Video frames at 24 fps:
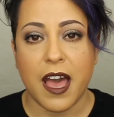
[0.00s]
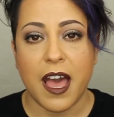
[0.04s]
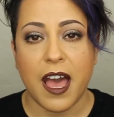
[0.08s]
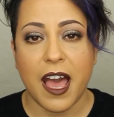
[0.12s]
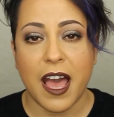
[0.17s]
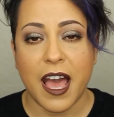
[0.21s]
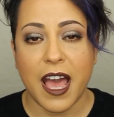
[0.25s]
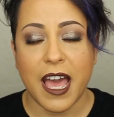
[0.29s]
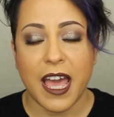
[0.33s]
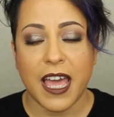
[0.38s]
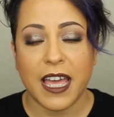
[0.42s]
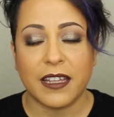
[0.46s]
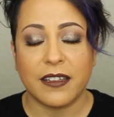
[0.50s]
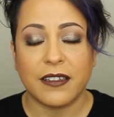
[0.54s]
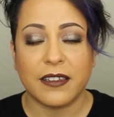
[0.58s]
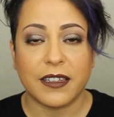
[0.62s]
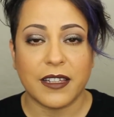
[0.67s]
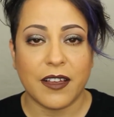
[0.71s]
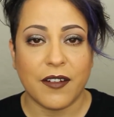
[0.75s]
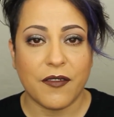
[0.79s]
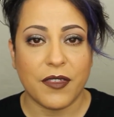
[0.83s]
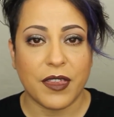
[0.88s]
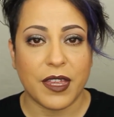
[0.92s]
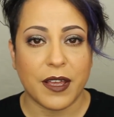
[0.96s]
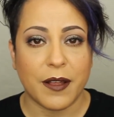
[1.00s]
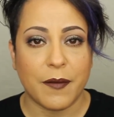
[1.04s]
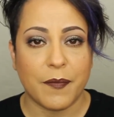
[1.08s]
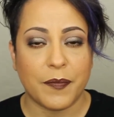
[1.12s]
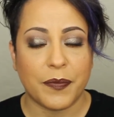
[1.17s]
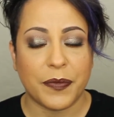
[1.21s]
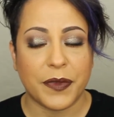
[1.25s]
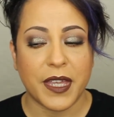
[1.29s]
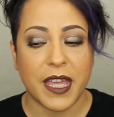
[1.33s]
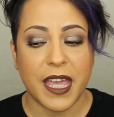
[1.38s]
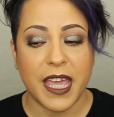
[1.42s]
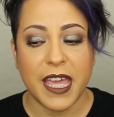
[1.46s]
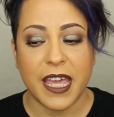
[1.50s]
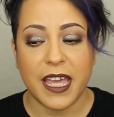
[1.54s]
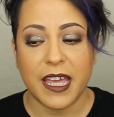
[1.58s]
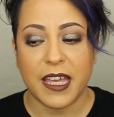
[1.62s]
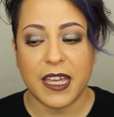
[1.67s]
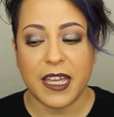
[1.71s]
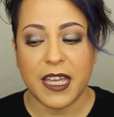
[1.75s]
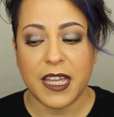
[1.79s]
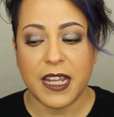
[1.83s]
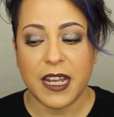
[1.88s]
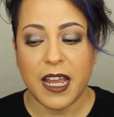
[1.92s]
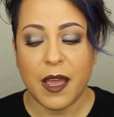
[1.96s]
I love them,
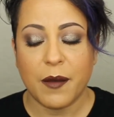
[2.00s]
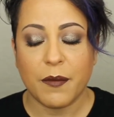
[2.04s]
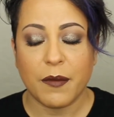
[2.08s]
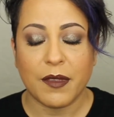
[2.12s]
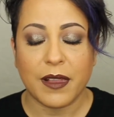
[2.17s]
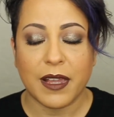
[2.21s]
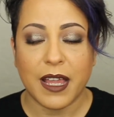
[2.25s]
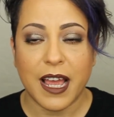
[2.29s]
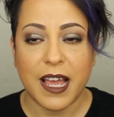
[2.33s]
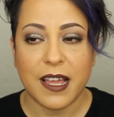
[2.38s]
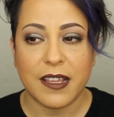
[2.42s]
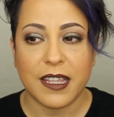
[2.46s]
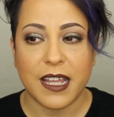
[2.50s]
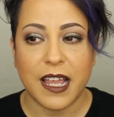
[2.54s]
and I'm glad